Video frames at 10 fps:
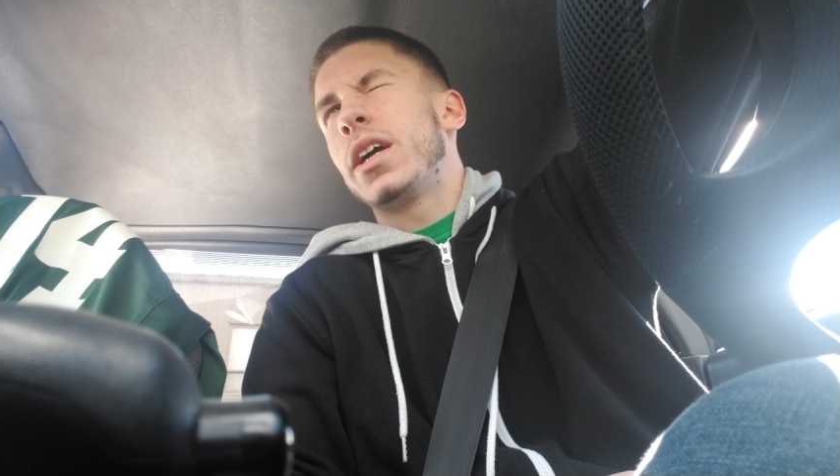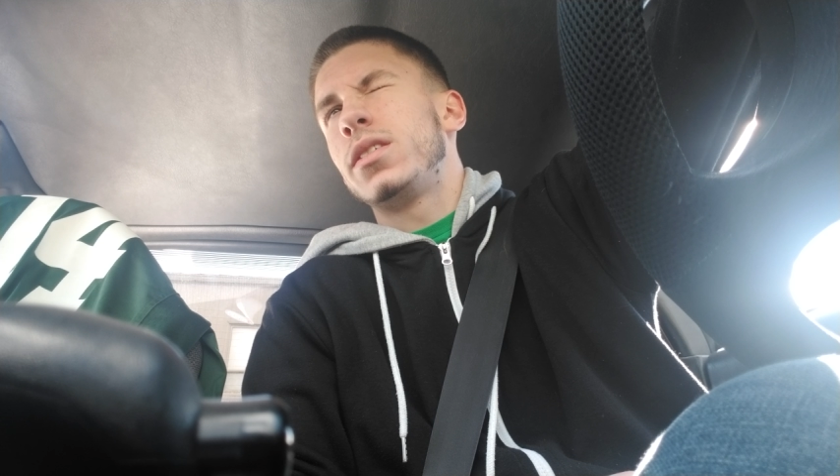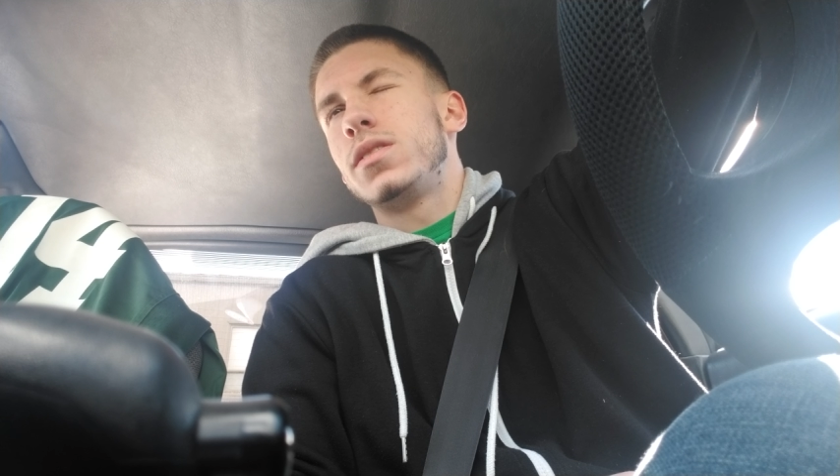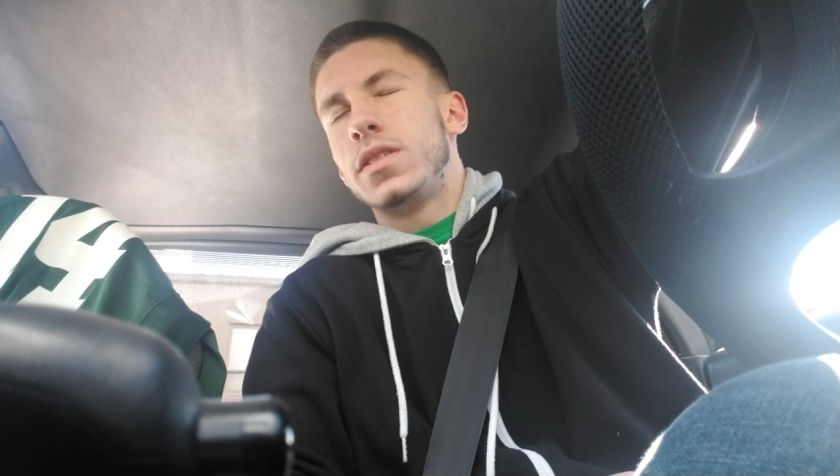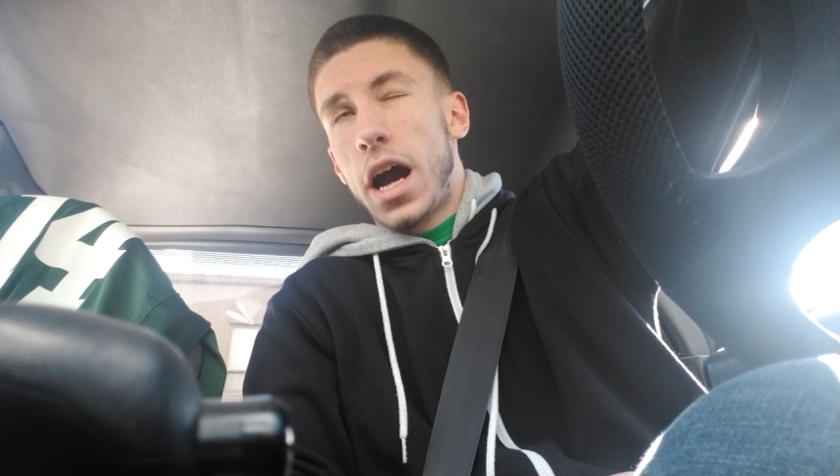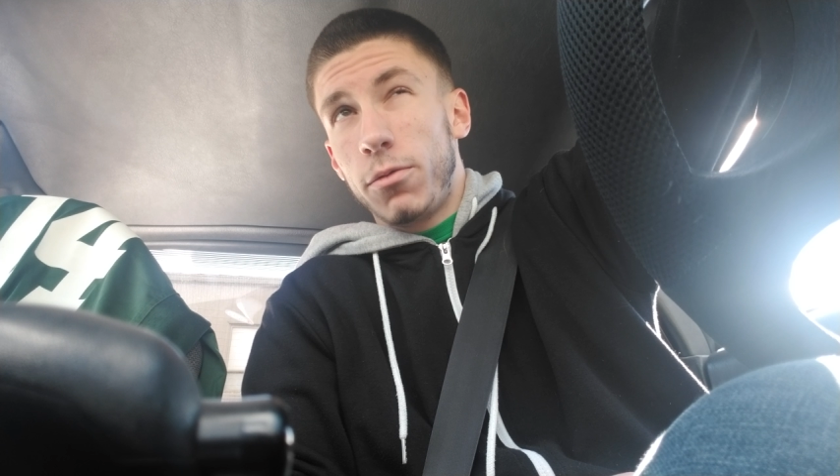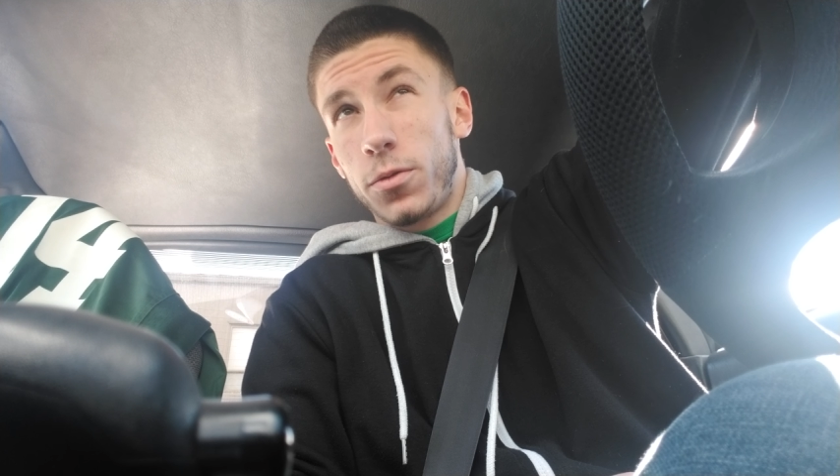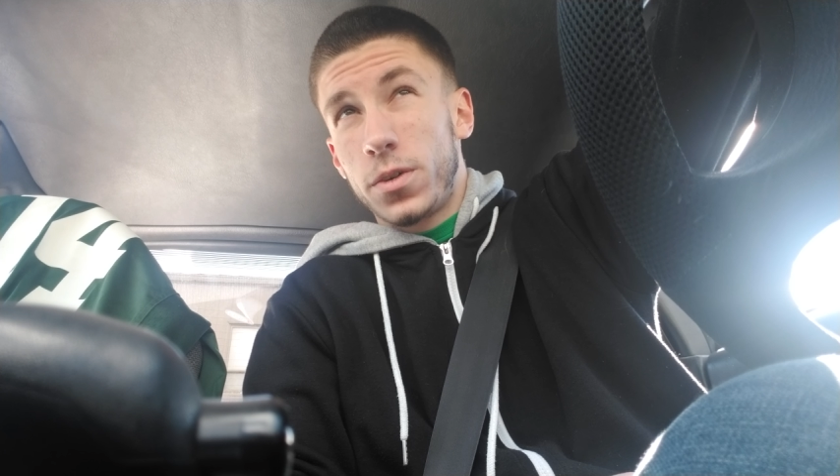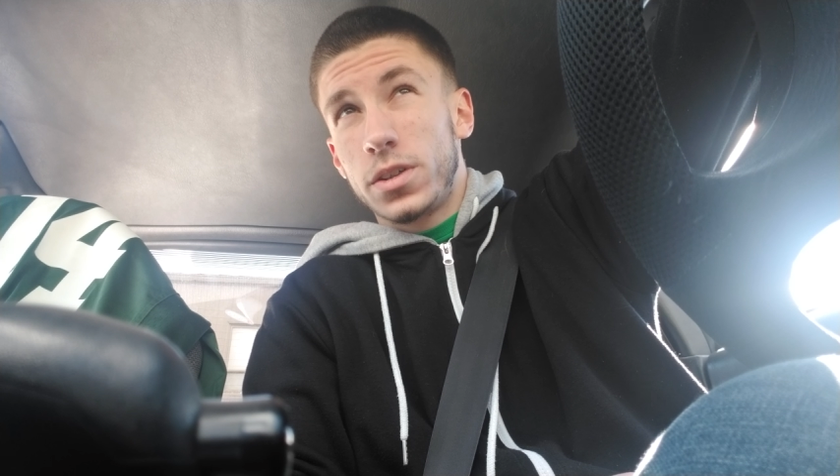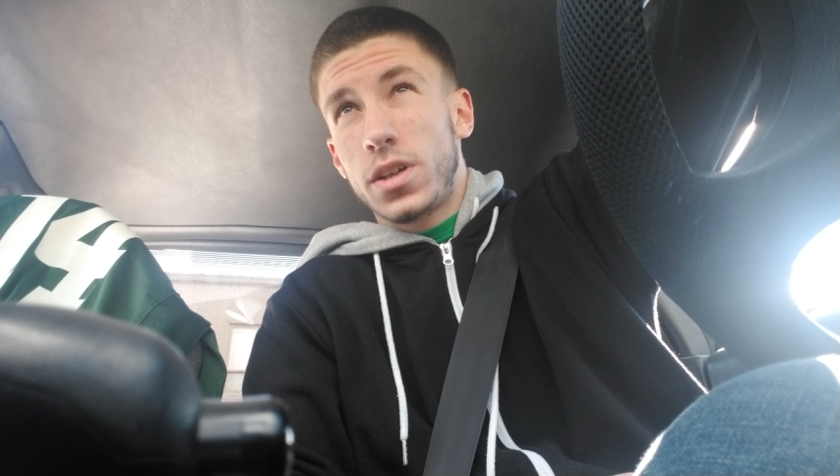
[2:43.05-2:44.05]
Anderson's doubtful
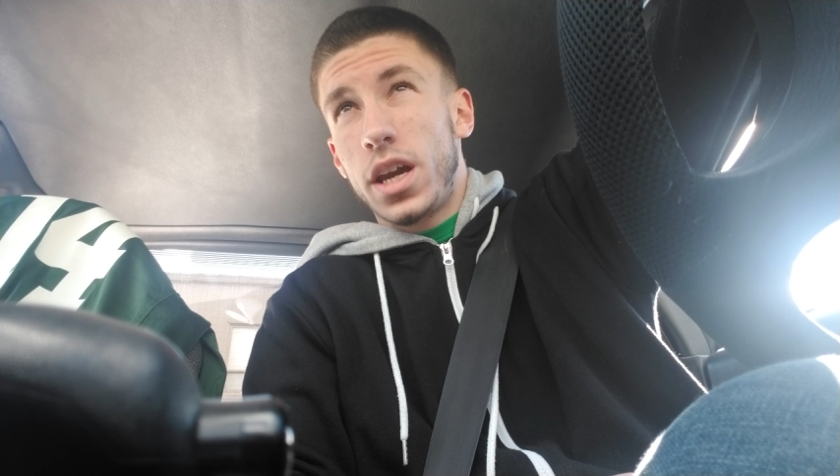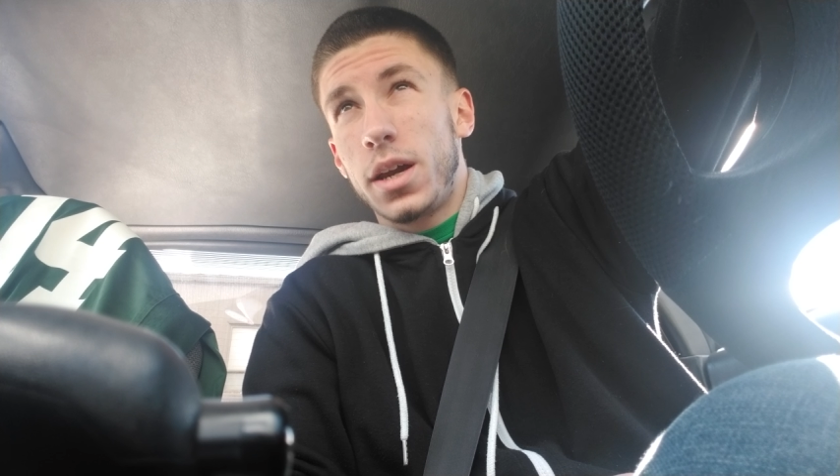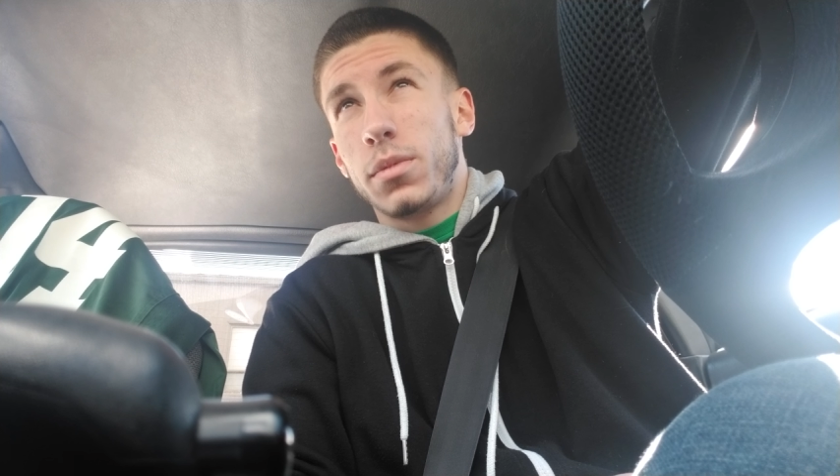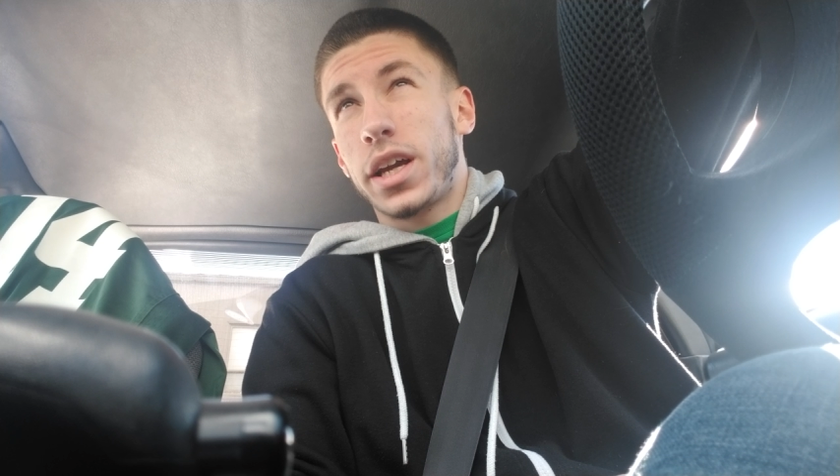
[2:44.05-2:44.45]
for this game.